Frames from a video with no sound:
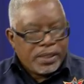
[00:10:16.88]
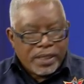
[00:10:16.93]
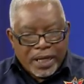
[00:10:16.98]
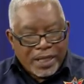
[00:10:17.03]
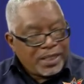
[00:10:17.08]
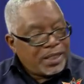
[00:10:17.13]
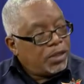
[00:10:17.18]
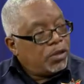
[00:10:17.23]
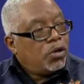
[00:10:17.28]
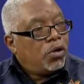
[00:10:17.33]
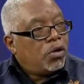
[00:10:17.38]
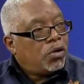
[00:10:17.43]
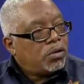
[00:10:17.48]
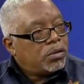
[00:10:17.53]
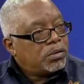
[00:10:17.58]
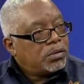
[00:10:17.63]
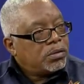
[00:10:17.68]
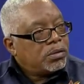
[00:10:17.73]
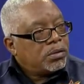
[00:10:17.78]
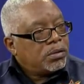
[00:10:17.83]
That's the law.
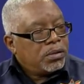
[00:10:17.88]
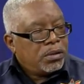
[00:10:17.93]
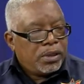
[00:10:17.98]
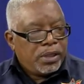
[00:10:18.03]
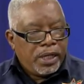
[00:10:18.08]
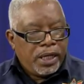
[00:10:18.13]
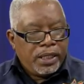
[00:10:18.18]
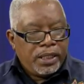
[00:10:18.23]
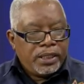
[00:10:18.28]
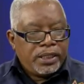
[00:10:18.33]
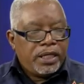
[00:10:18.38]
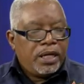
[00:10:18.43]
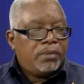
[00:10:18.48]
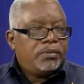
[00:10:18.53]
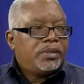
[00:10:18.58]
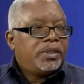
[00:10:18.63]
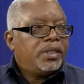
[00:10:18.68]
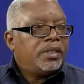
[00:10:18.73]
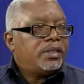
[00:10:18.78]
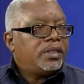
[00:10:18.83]
Mm-hmm.
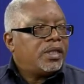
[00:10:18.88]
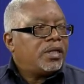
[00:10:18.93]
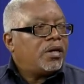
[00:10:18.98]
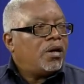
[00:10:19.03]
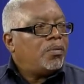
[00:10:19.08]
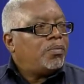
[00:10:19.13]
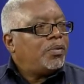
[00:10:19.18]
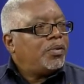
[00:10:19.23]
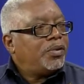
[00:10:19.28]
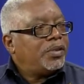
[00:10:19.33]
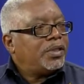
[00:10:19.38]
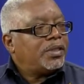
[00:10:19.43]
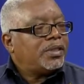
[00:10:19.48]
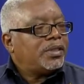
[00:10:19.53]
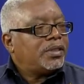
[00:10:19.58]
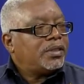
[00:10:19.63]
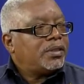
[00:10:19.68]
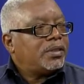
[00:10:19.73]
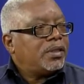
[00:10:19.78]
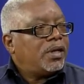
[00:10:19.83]
Anytime T&TEC
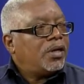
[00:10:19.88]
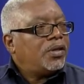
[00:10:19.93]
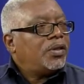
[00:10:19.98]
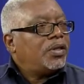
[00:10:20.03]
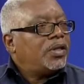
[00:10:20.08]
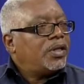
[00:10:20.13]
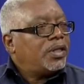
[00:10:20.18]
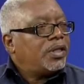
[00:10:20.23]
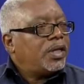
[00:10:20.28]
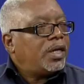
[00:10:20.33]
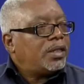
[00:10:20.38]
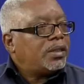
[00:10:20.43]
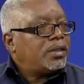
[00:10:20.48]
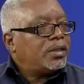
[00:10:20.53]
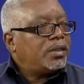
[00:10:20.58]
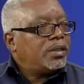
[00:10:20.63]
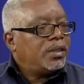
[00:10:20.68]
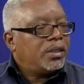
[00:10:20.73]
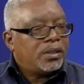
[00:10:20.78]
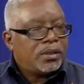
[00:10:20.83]
operates, other than
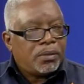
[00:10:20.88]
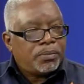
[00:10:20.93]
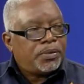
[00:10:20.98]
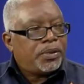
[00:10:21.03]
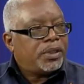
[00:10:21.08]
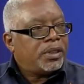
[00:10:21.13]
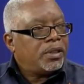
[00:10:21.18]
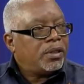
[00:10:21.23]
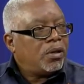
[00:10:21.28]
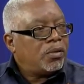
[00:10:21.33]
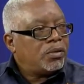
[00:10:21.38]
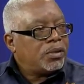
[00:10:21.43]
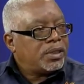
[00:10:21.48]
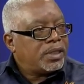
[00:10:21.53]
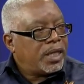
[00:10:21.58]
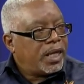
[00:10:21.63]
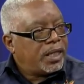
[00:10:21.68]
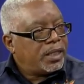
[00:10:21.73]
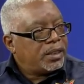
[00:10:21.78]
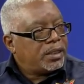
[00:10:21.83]
that, it's operation
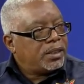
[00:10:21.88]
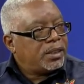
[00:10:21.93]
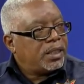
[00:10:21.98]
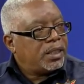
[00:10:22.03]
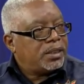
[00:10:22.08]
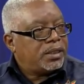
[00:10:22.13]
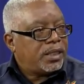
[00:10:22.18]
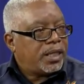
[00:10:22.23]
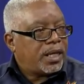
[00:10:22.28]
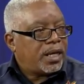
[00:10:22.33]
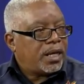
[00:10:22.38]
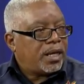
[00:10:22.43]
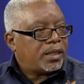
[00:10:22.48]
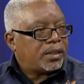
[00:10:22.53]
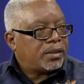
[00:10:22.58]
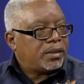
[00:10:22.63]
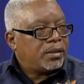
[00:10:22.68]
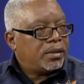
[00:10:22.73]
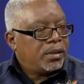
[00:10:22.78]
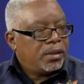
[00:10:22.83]
outside the T&TEC
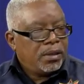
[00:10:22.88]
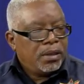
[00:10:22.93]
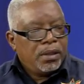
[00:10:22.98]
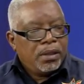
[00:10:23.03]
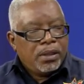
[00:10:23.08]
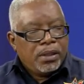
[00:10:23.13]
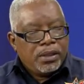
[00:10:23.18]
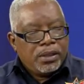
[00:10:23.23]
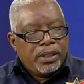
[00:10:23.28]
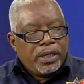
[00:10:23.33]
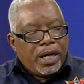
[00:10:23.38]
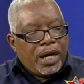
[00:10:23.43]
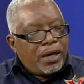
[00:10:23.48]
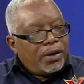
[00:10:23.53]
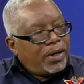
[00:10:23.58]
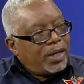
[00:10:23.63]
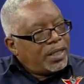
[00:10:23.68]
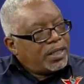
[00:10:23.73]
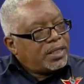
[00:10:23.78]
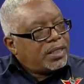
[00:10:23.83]
Act. Mm-hmm. The
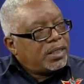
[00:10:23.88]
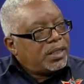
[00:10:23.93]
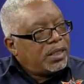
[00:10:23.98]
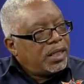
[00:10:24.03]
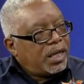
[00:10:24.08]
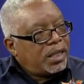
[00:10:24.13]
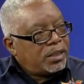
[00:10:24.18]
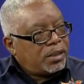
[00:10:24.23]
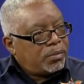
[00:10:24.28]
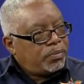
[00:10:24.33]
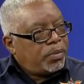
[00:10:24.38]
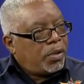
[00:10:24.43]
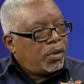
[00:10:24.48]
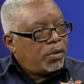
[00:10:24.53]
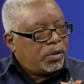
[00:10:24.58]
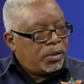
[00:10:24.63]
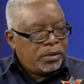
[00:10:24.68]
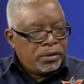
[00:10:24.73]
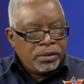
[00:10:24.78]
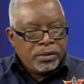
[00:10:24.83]
RIC has the
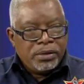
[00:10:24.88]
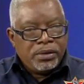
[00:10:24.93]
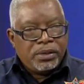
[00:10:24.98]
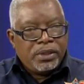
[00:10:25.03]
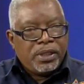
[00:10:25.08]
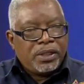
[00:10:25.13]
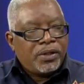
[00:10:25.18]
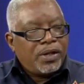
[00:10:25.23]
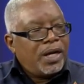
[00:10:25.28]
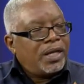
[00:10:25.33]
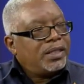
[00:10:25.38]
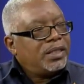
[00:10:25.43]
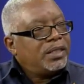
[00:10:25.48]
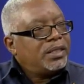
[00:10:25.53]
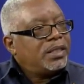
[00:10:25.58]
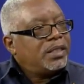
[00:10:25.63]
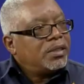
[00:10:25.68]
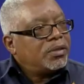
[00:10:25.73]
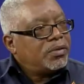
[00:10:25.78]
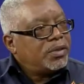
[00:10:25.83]
power to grant
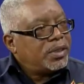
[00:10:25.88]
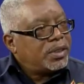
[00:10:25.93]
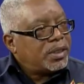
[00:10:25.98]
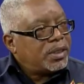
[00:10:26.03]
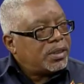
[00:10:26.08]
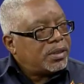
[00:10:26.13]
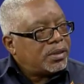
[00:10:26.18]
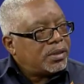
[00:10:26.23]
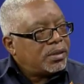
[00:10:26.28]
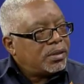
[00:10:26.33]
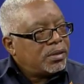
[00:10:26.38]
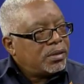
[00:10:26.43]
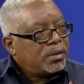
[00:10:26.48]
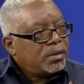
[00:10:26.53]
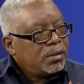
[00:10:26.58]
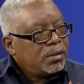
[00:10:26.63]
these increases,